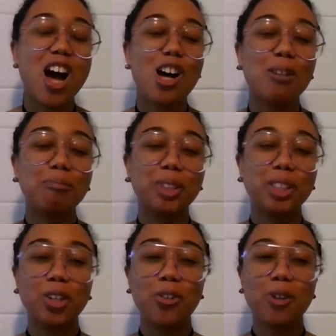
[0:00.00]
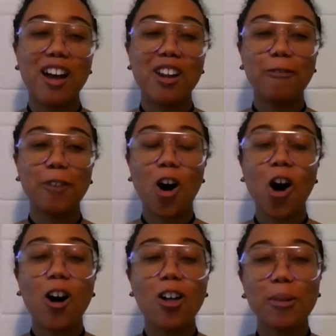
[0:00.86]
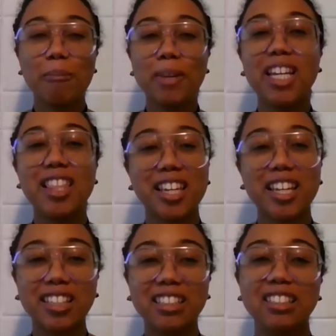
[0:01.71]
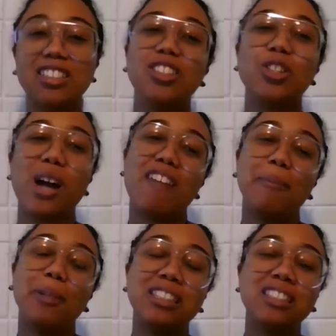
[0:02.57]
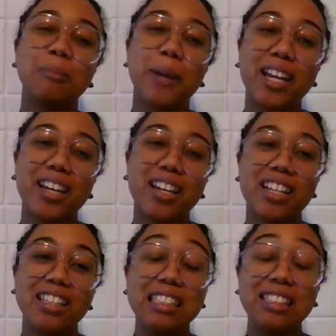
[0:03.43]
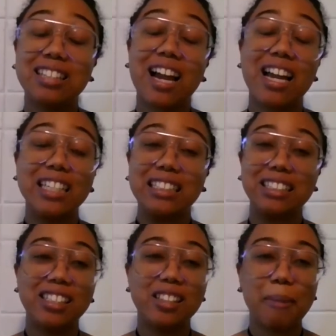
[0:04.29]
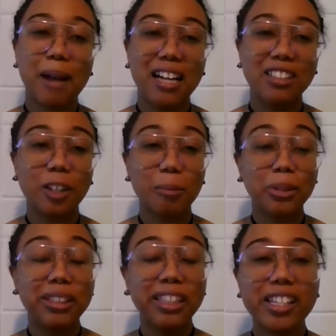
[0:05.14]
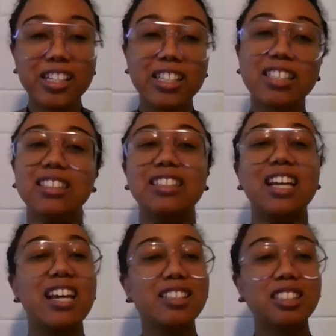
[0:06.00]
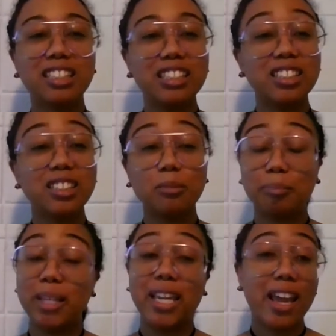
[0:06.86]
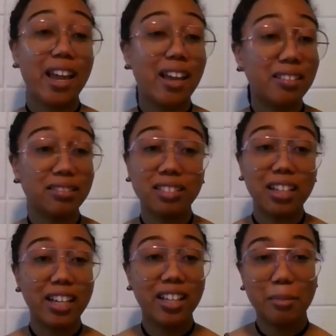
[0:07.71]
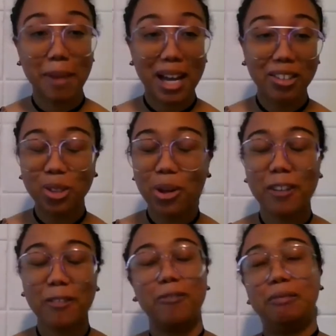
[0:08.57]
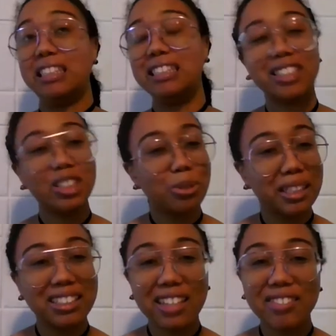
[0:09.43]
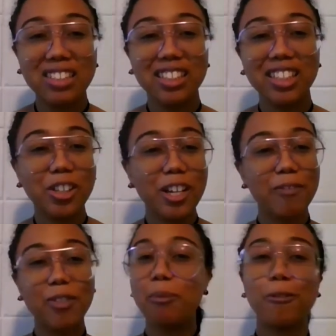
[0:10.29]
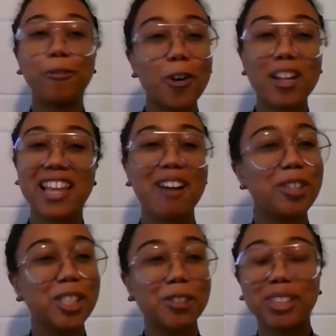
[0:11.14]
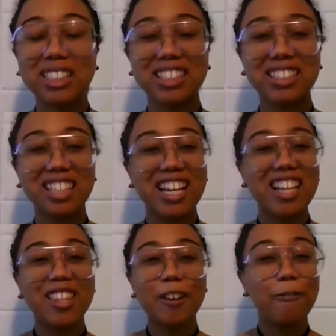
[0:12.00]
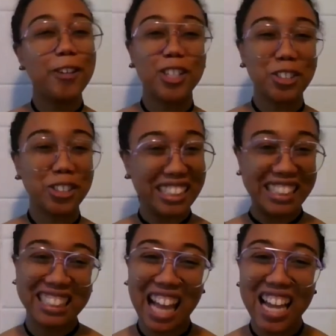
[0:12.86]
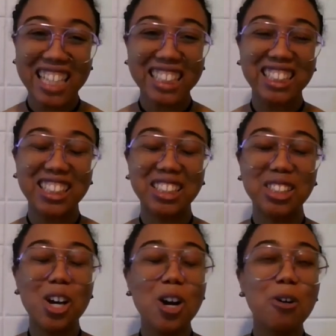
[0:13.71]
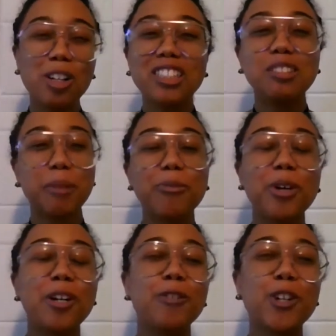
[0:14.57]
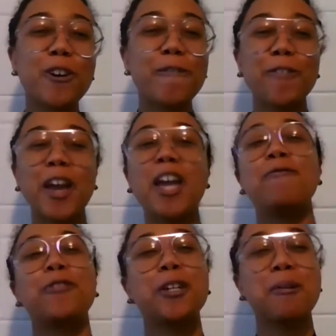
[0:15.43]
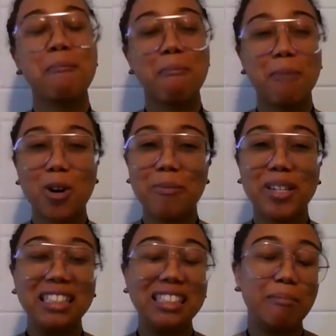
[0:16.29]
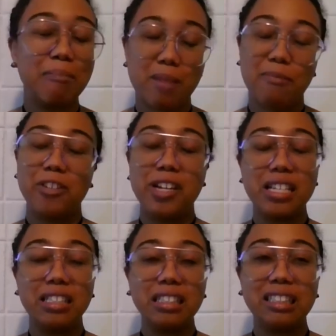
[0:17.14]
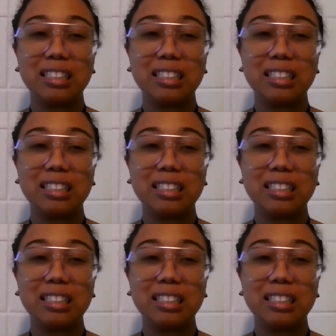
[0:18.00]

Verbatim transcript: Um, so out of all the many things you have participated in the society in the past couple years, since it began in about twenty sixteen, twenty seventeen, or even before that when it wasn't the official society, what has been one of your favorite moments and memories?